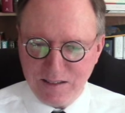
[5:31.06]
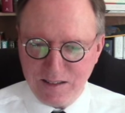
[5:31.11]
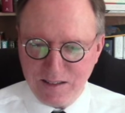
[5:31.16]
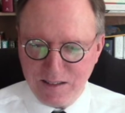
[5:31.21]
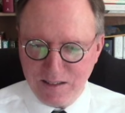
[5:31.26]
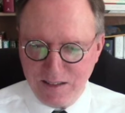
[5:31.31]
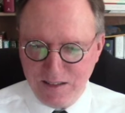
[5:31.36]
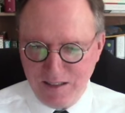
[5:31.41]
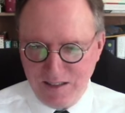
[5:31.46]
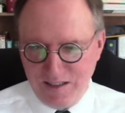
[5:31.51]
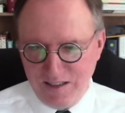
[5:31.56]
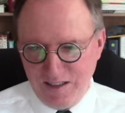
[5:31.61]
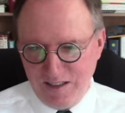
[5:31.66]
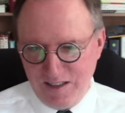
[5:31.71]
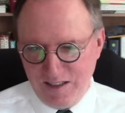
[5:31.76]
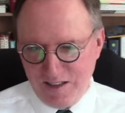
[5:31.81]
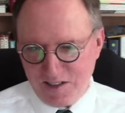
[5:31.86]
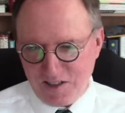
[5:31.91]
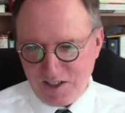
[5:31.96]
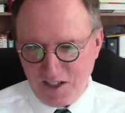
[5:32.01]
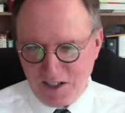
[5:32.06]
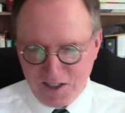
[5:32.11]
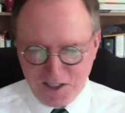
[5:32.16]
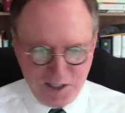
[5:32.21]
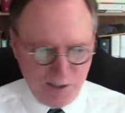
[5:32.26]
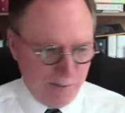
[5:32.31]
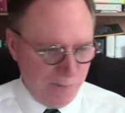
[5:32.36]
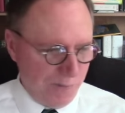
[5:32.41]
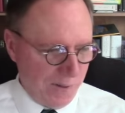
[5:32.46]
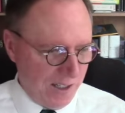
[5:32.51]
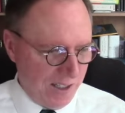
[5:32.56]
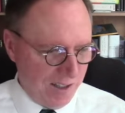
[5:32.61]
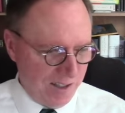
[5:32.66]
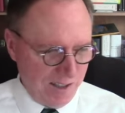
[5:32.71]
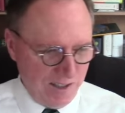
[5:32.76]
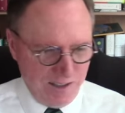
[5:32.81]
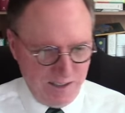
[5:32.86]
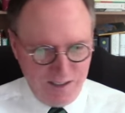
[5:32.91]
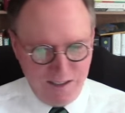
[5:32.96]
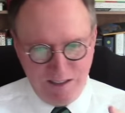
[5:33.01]
it, it's also faith
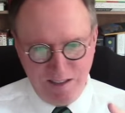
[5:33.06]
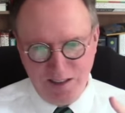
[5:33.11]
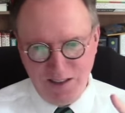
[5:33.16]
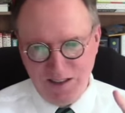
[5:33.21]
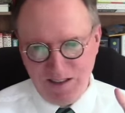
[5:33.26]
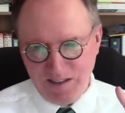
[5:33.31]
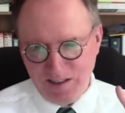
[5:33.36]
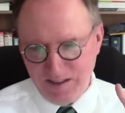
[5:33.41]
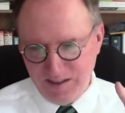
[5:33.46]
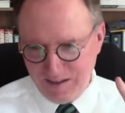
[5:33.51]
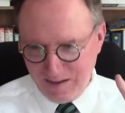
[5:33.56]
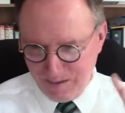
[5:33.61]
in